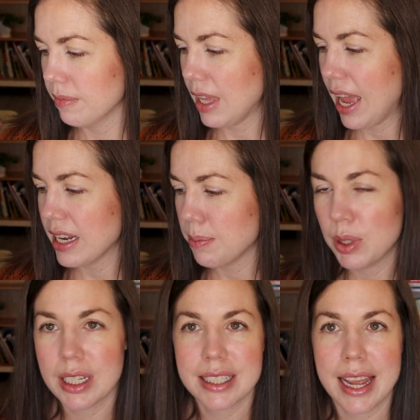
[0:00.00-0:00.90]
had to
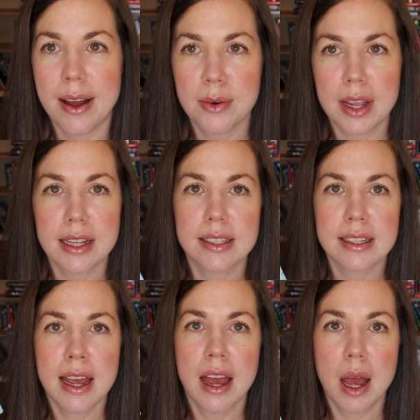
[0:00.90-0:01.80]
put it down.
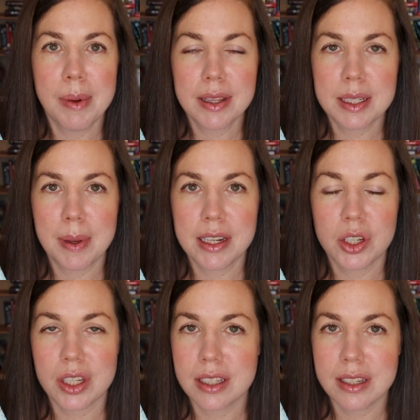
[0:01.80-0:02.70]
It's about the
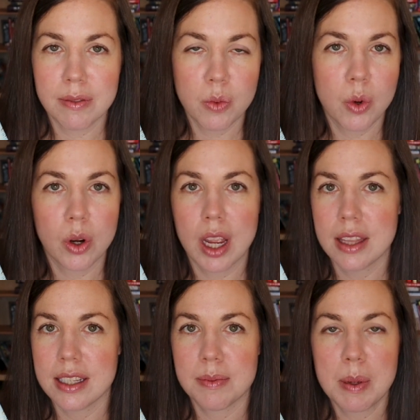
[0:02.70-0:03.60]
Spanish Civil War
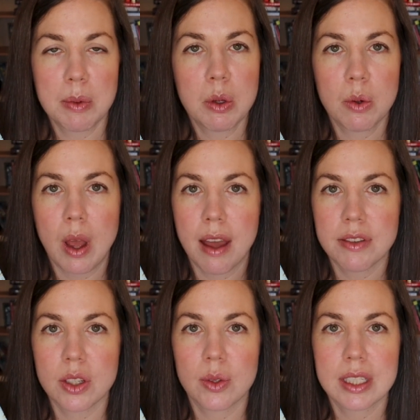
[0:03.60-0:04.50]
and these people who
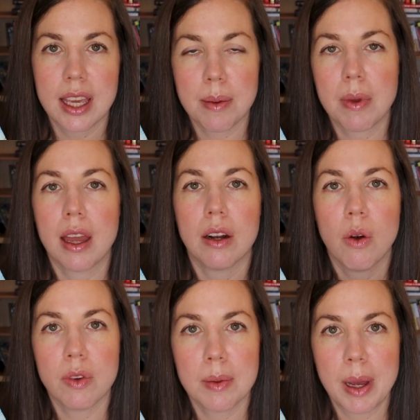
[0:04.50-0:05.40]
have to escape kind of
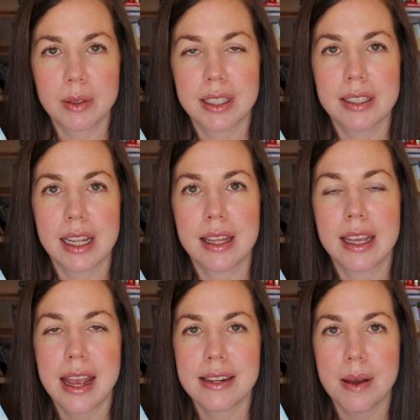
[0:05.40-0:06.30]
over the mountains, and
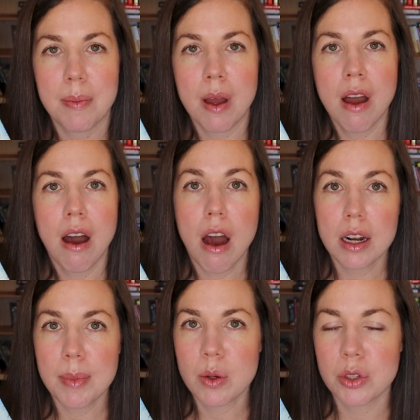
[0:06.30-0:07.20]
they end up
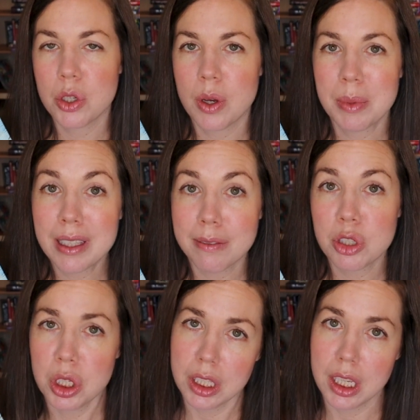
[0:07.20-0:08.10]
on a boat to, I believe,
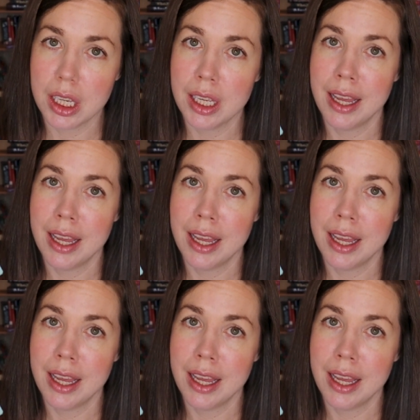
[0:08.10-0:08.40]
Chile,